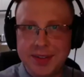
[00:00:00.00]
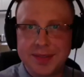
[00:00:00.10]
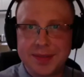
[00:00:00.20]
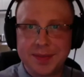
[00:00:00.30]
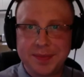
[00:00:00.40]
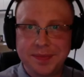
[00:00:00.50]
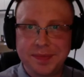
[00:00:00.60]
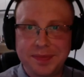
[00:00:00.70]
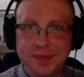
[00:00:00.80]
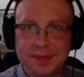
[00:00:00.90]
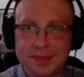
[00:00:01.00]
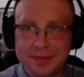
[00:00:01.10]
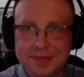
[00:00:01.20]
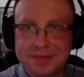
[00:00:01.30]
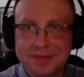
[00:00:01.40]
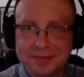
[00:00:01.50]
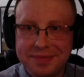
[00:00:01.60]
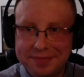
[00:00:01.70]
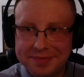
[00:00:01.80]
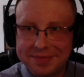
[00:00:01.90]
do. own if that's okay. I, I,
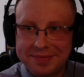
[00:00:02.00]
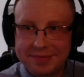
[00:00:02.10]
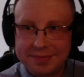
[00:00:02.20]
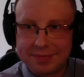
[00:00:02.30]
ha I, have a